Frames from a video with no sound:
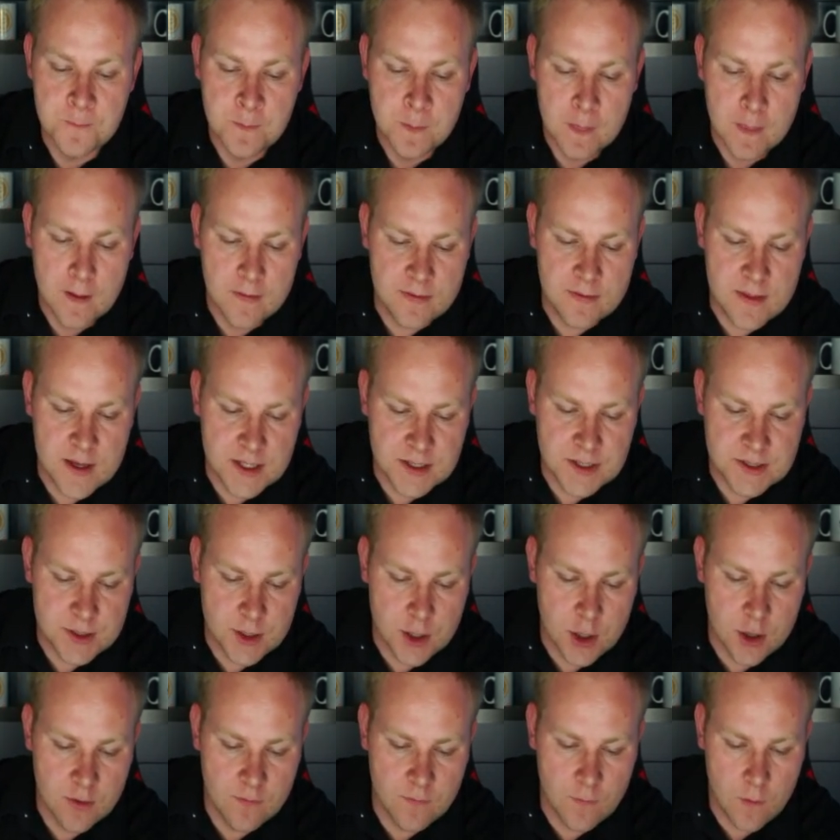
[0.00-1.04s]
this
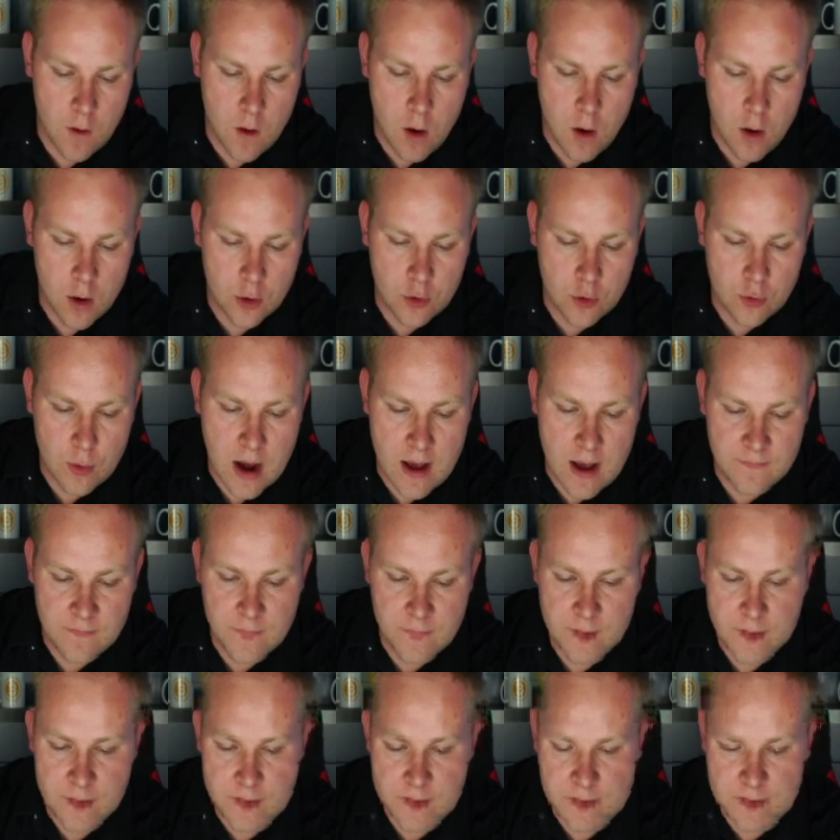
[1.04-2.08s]
overall graph, you
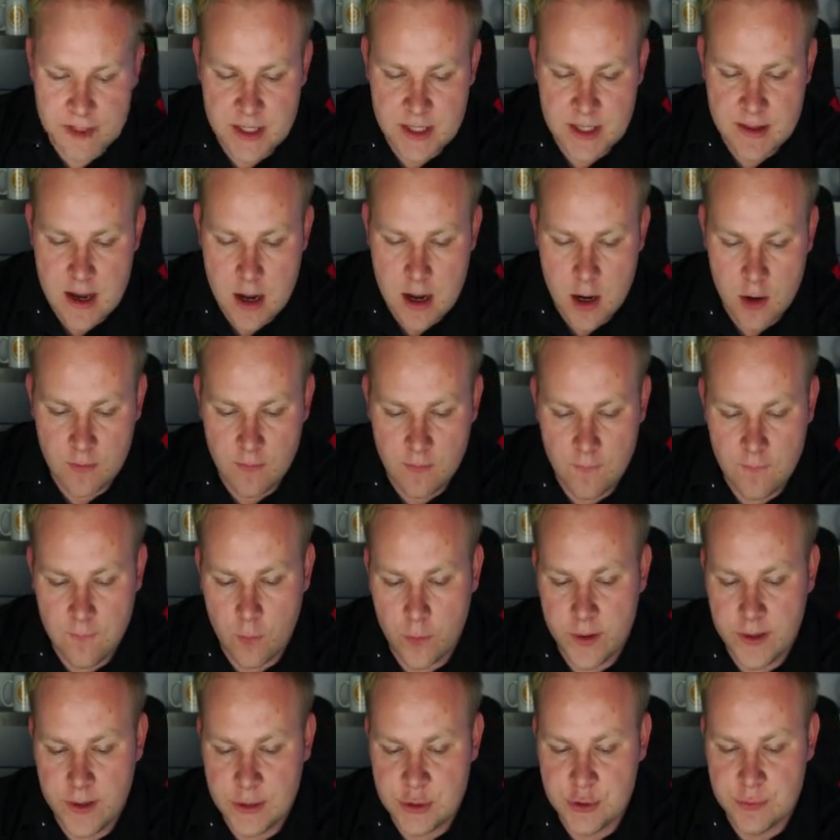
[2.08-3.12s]
can see that over
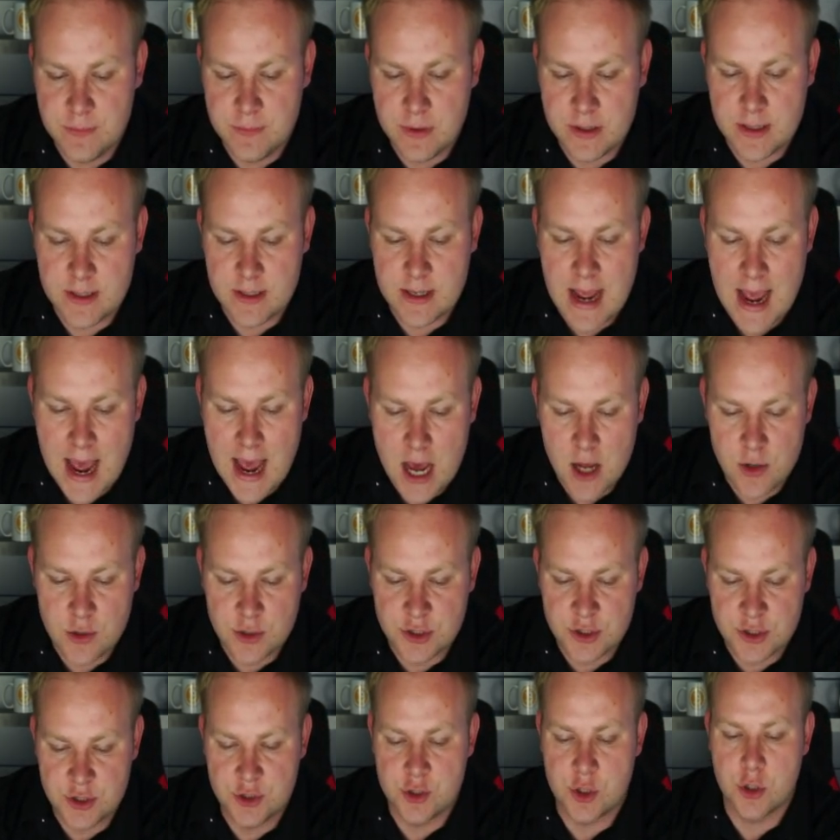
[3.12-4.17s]
forty-two million
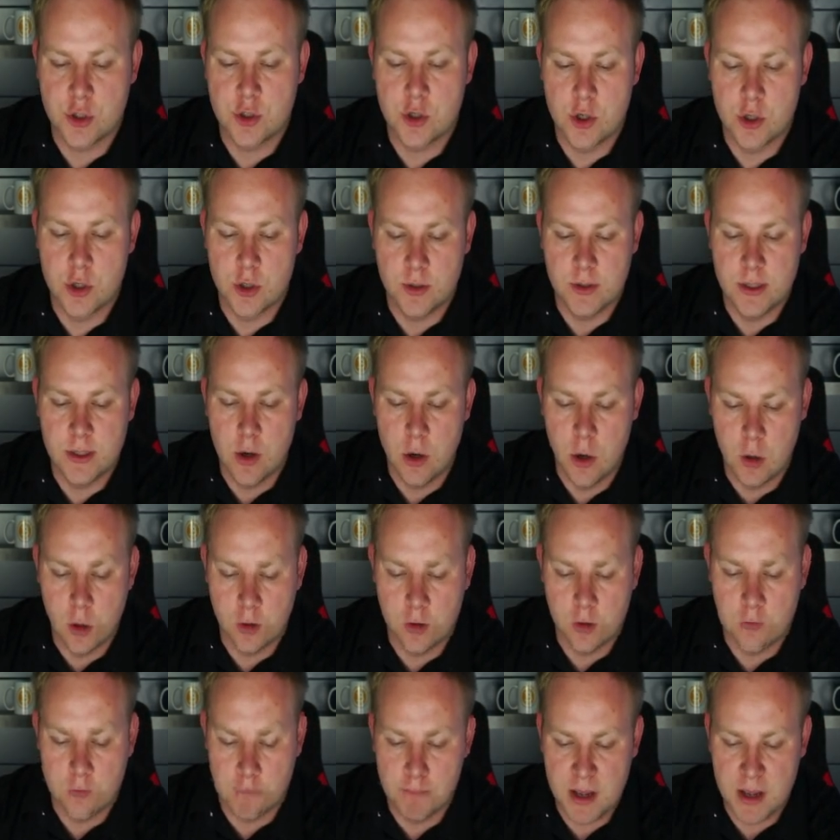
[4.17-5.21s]
addresses are currently
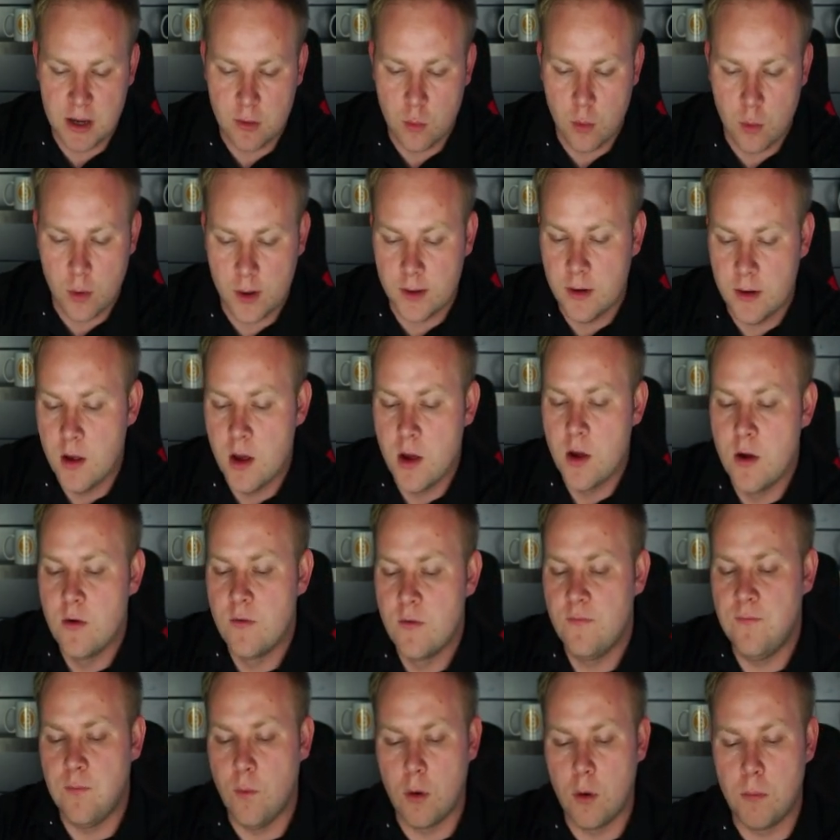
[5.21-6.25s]
holding Bitcoin,
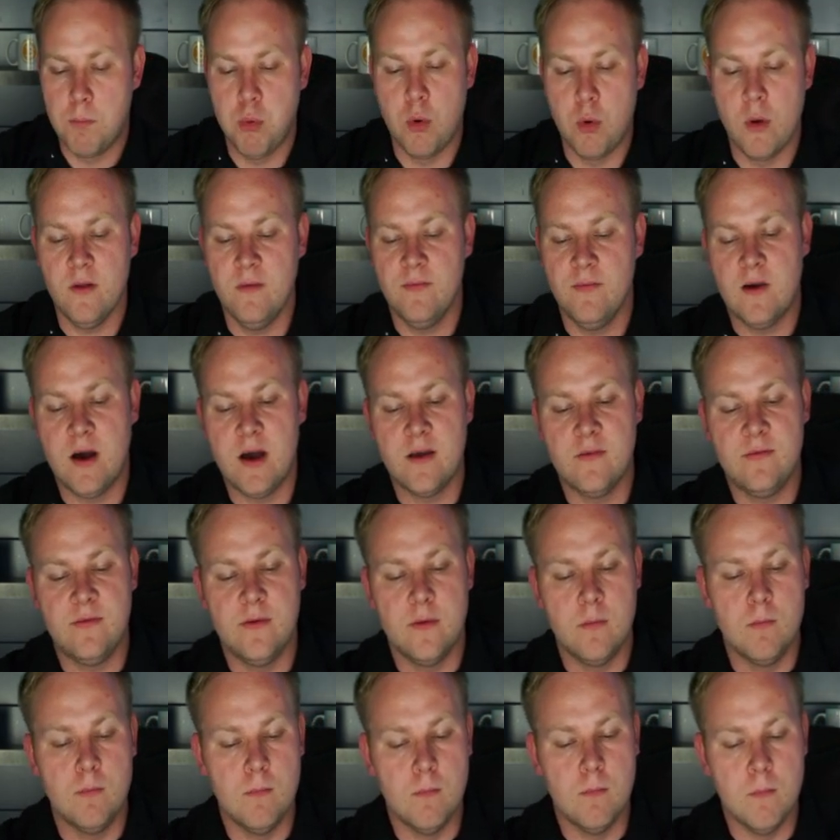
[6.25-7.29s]
four point five
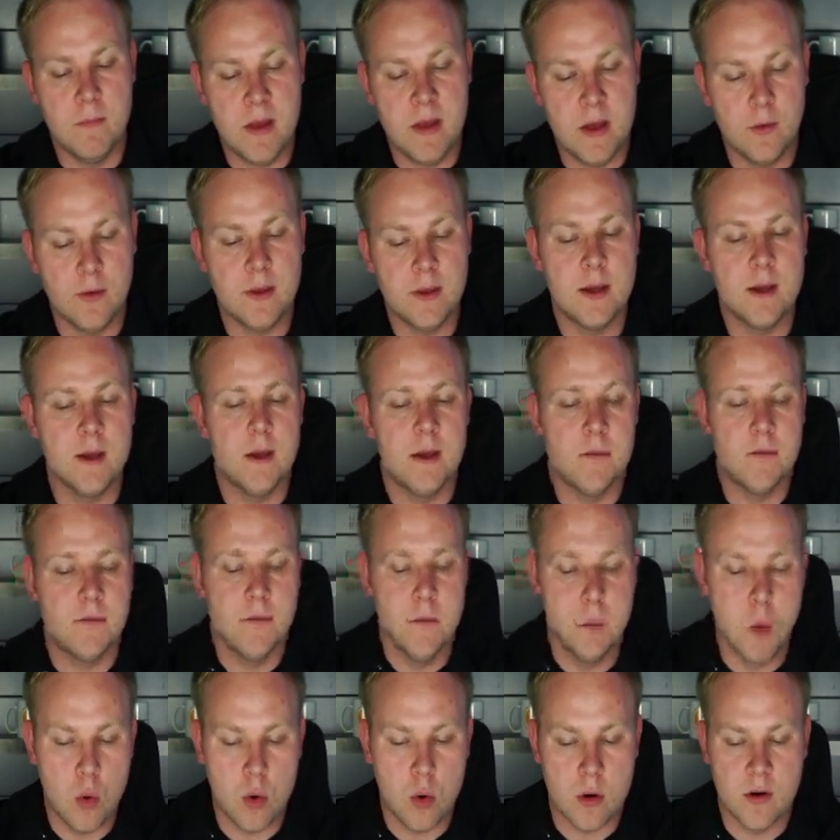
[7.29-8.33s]
million
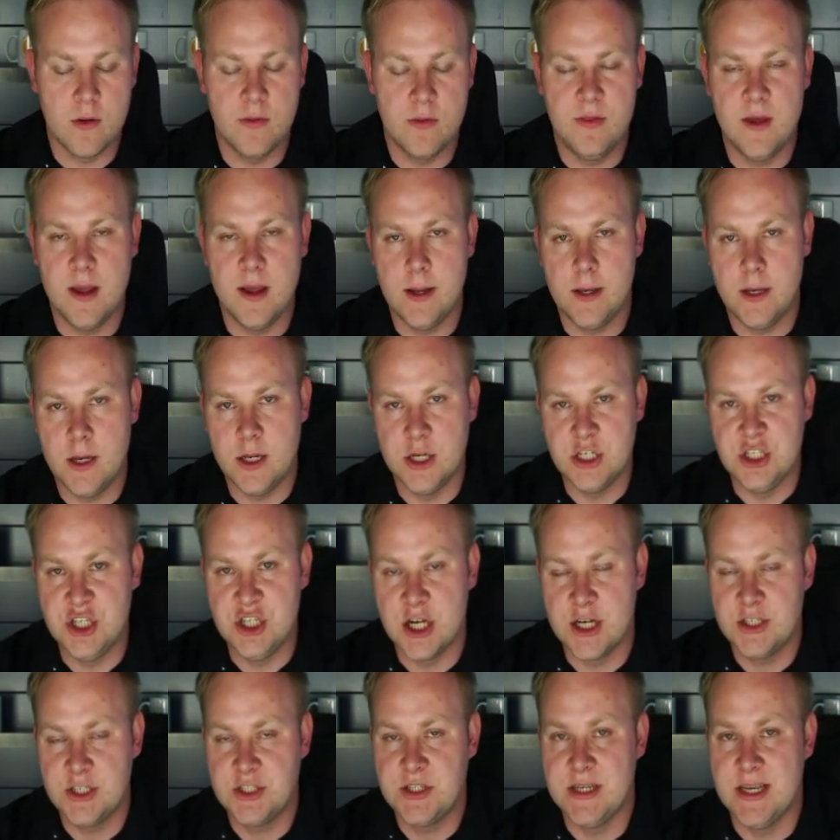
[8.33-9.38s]
more than
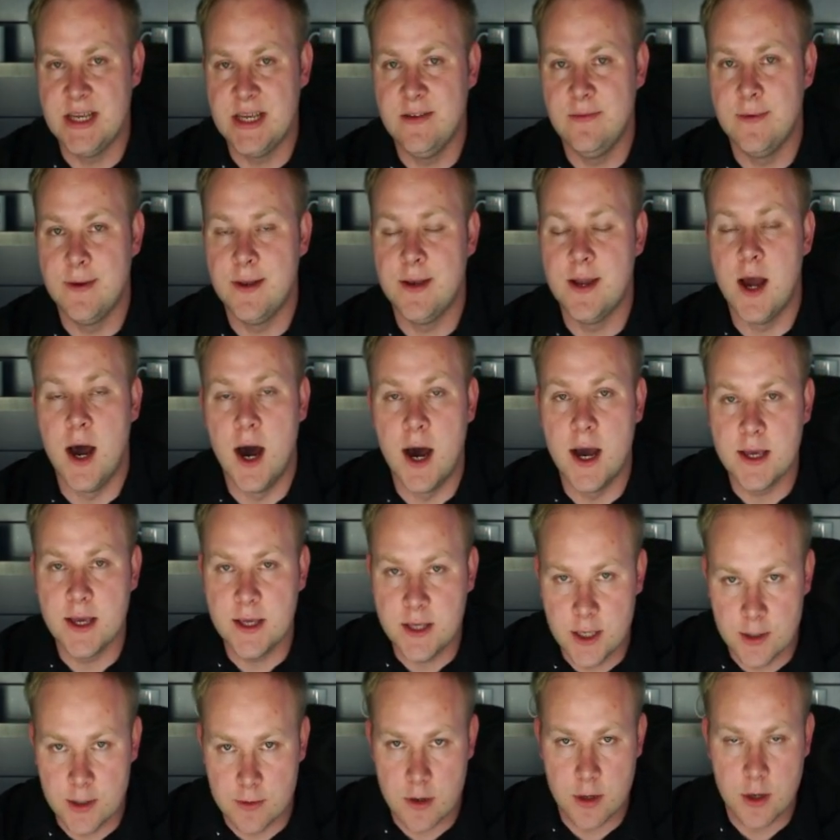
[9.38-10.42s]
just even a
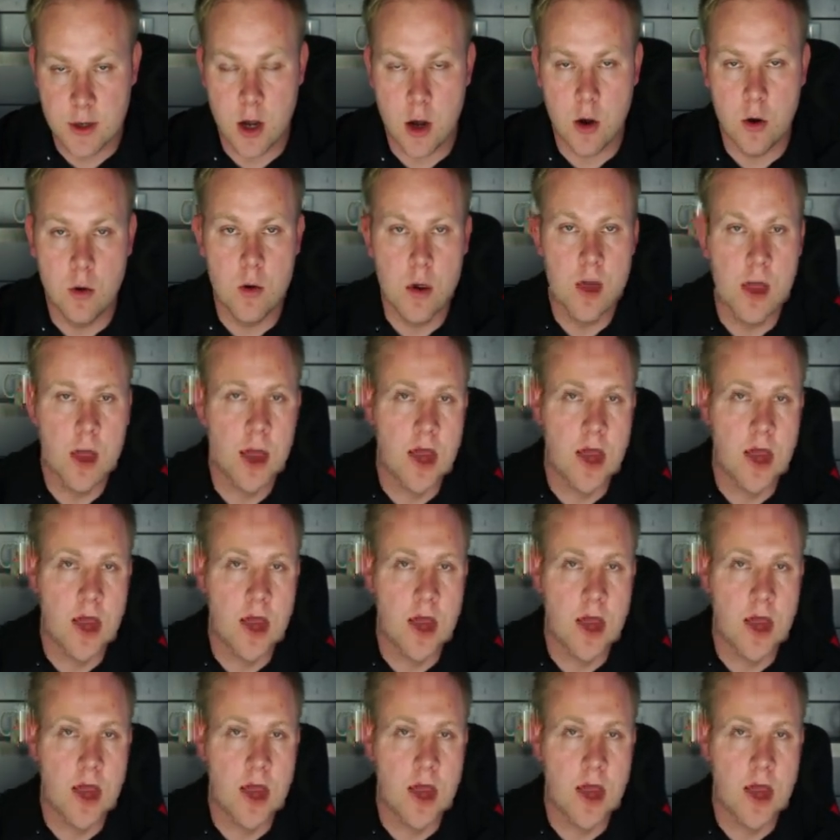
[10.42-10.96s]
year ago.